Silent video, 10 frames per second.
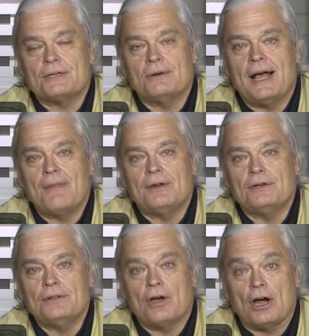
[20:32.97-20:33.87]
go down there
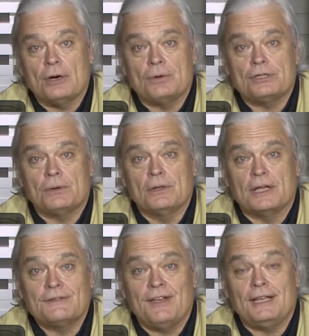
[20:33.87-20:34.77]
and do the hardware show in
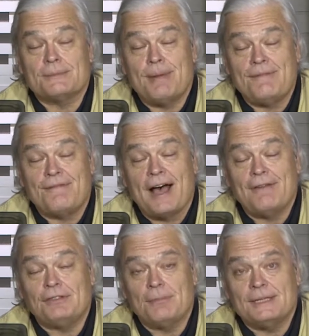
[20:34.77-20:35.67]
Las Vegas May
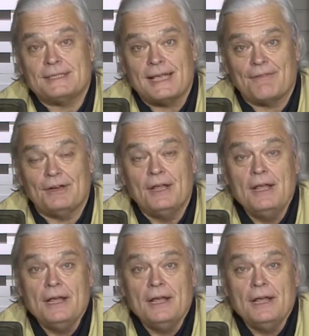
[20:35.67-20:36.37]
5 to May 7.